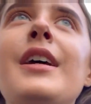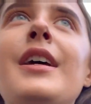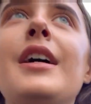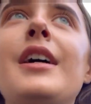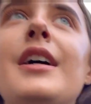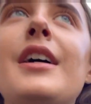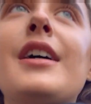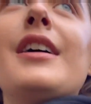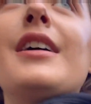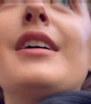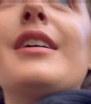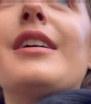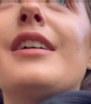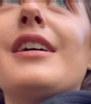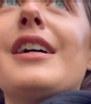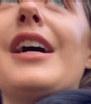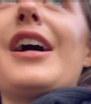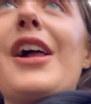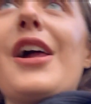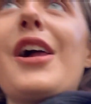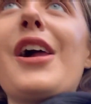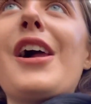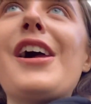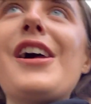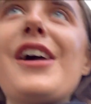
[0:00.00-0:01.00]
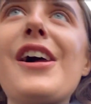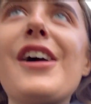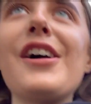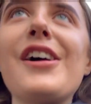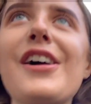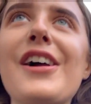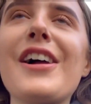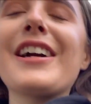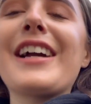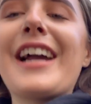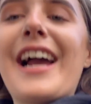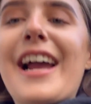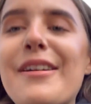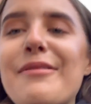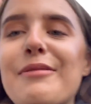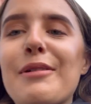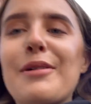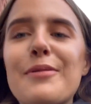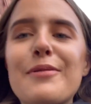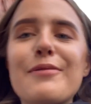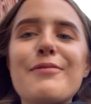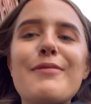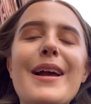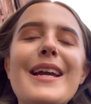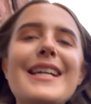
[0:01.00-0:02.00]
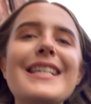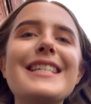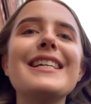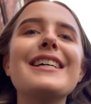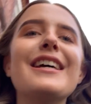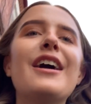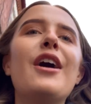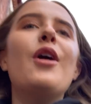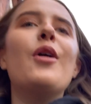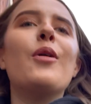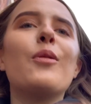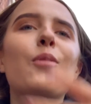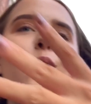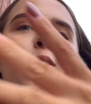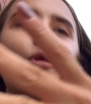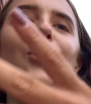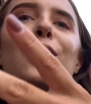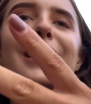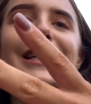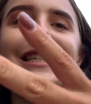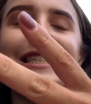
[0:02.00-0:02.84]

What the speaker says: No, we haven't. Okay, well, we've made it walking